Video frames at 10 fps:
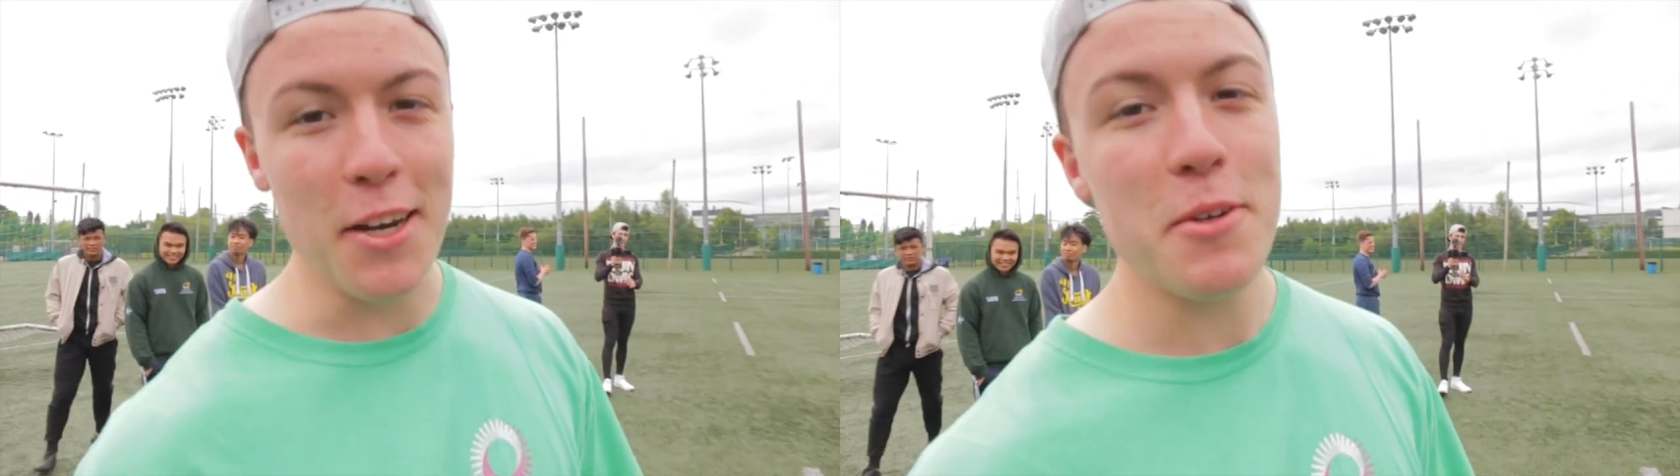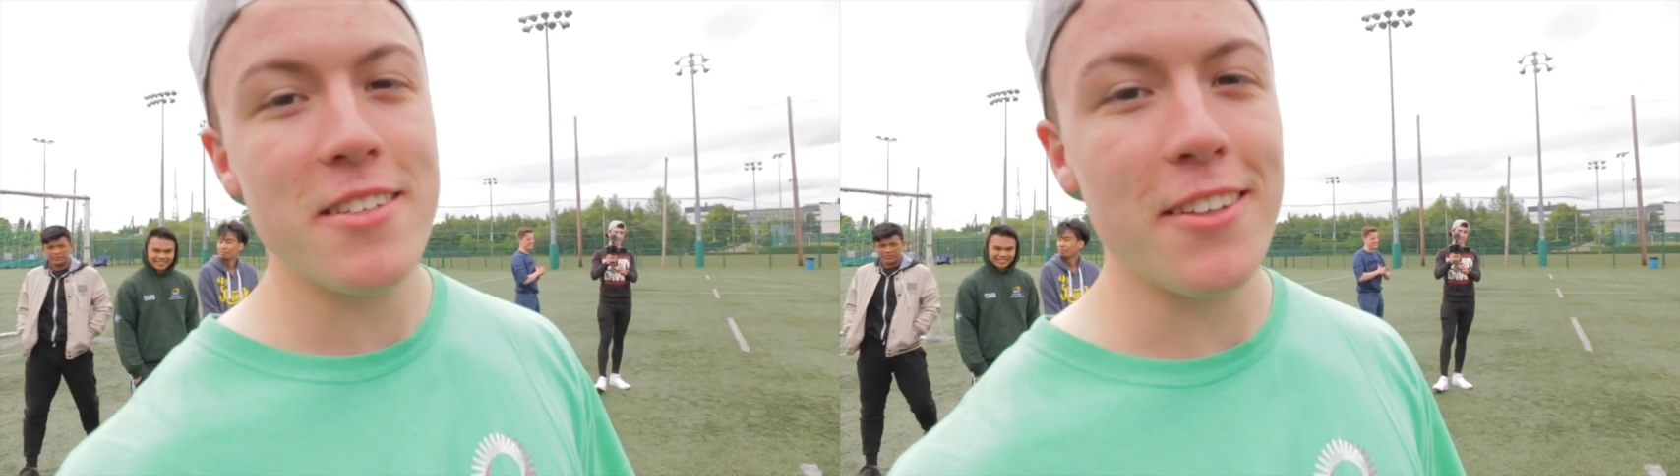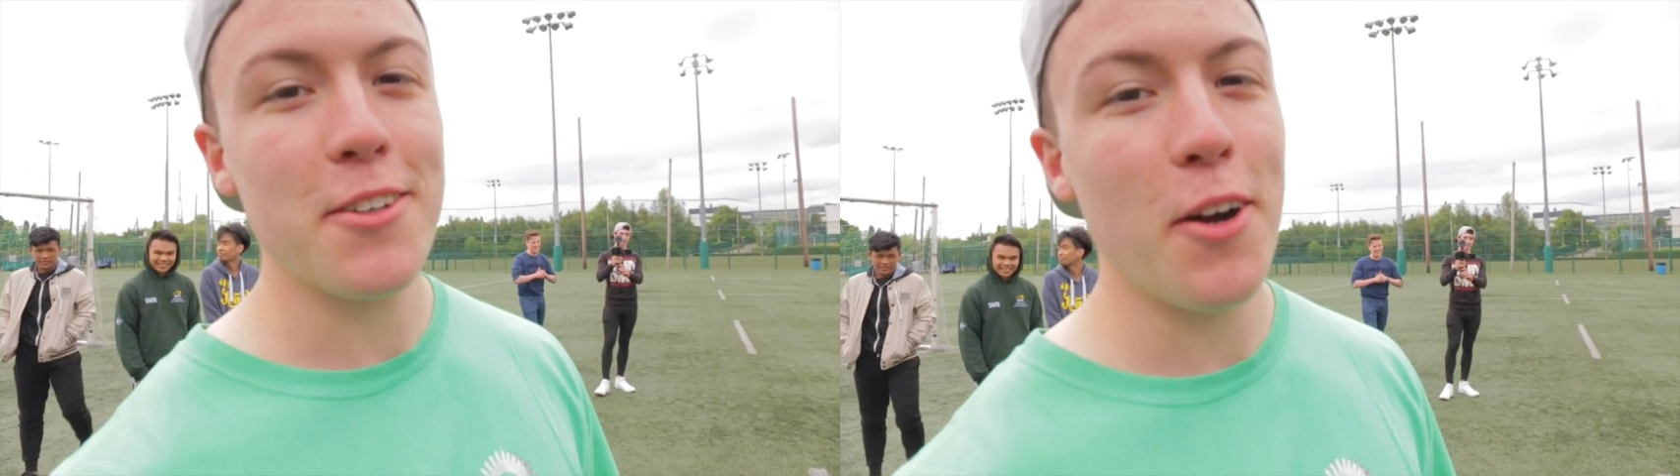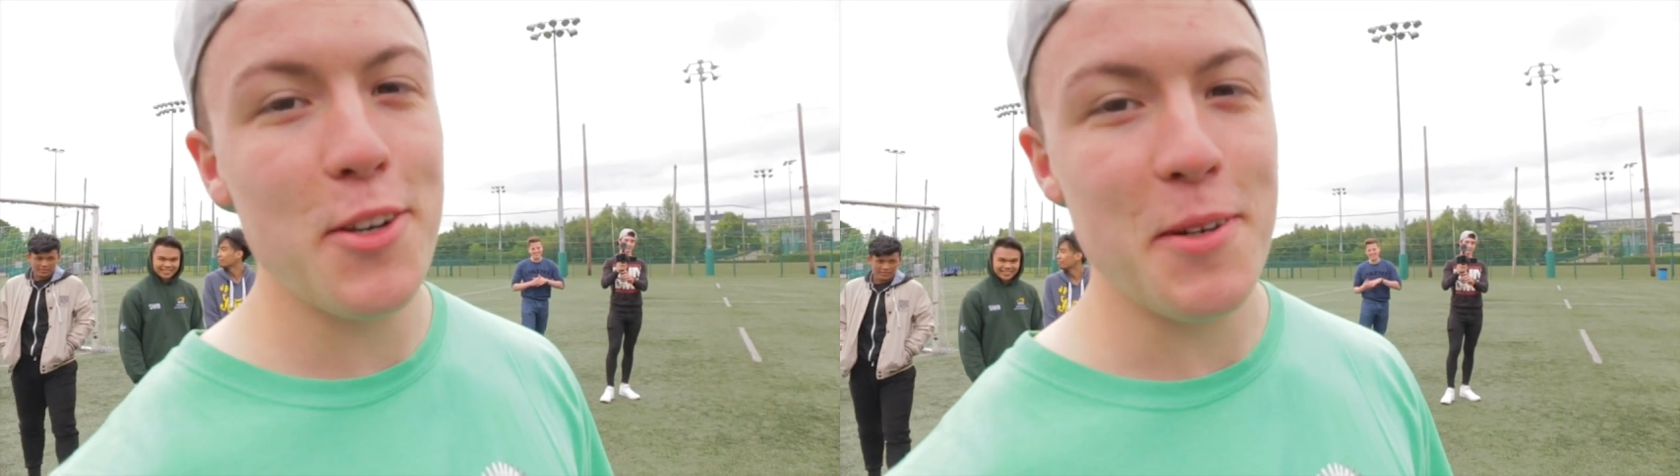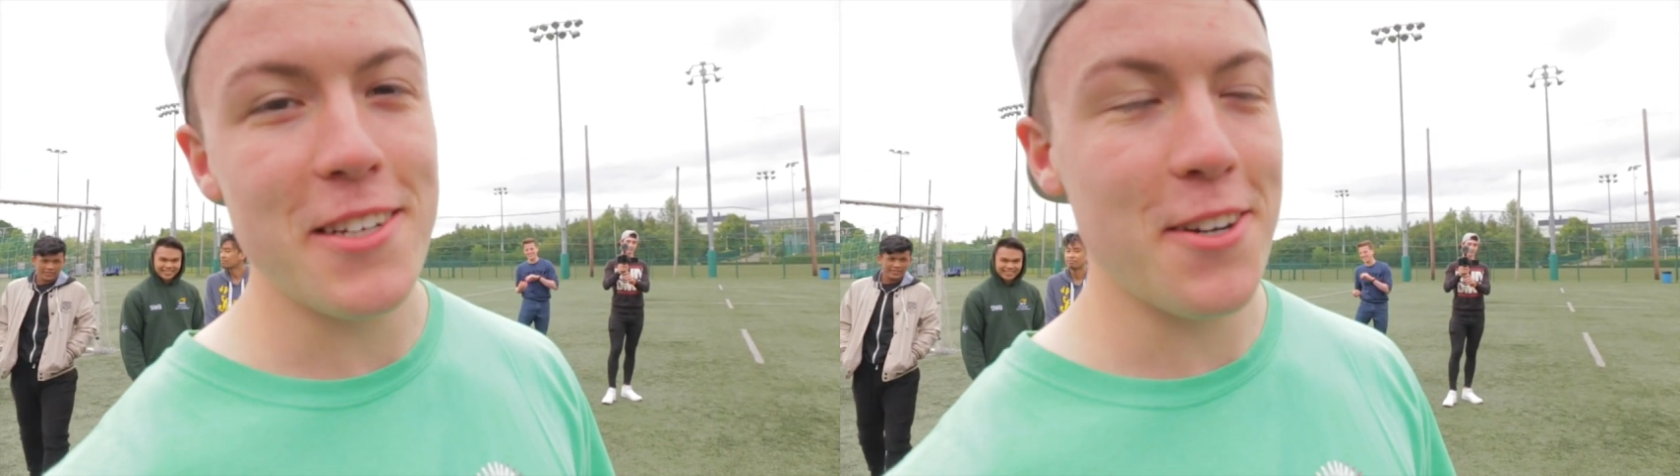Nobody's got the
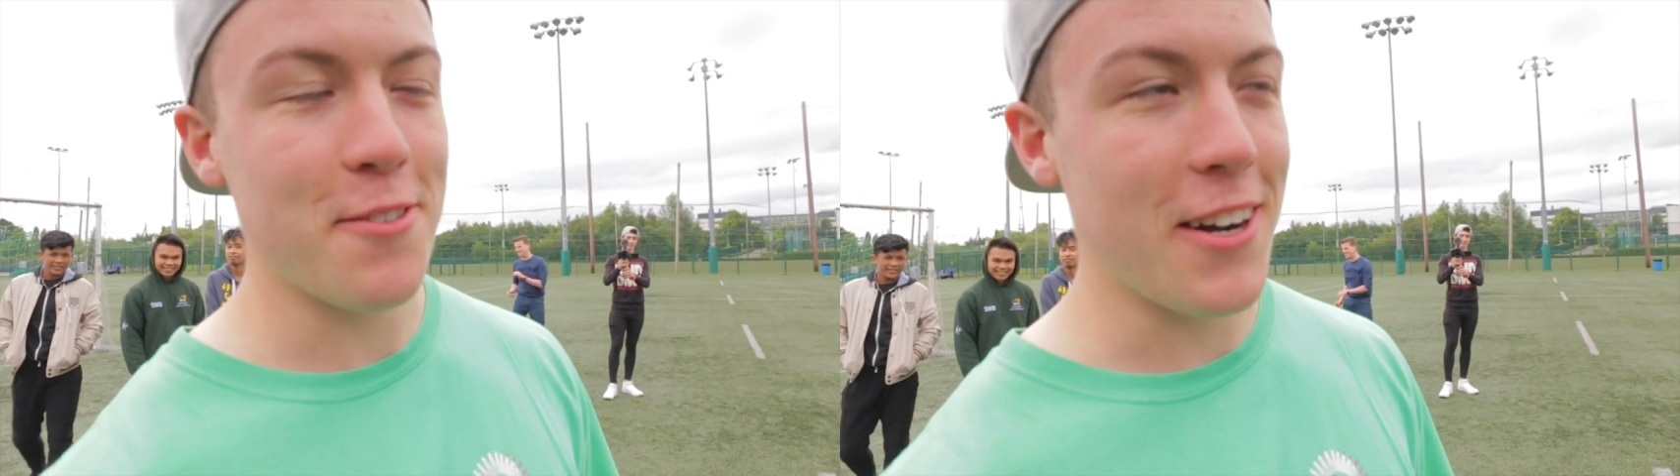crossbar so